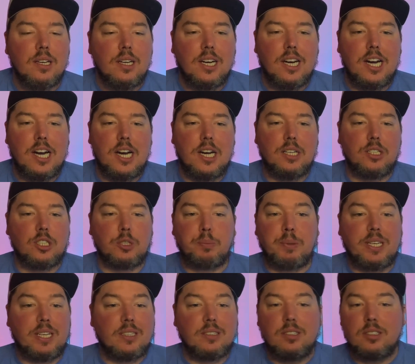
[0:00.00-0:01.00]
Just
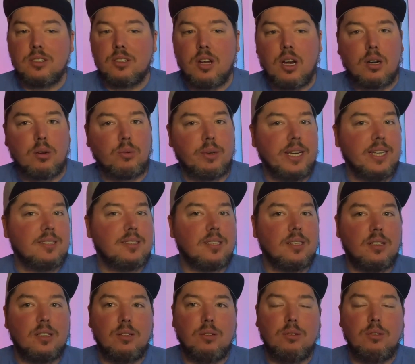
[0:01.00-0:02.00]
because it's not a race that
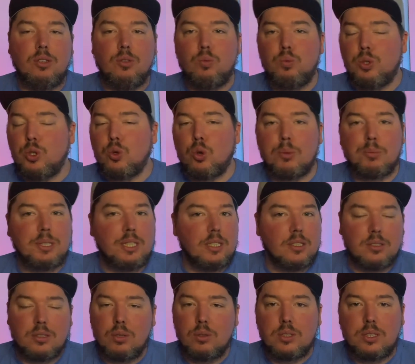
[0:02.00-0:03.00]
you would normally
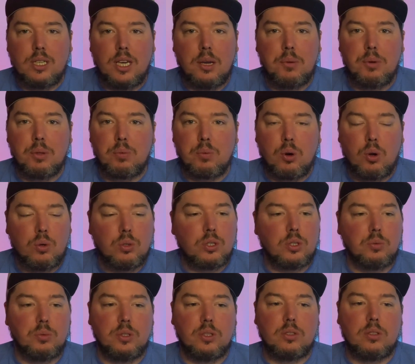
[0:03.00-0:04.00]
associate with rogues. You
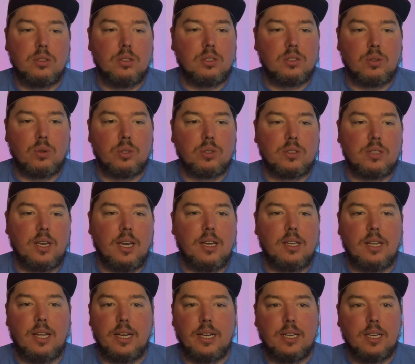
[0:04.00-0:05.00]
would associate
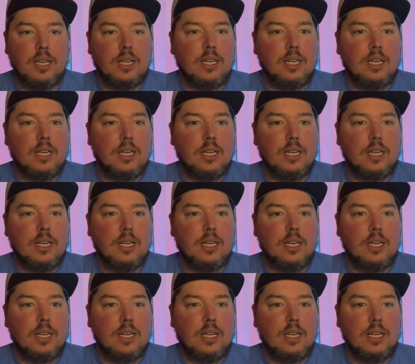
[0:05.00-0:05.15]
like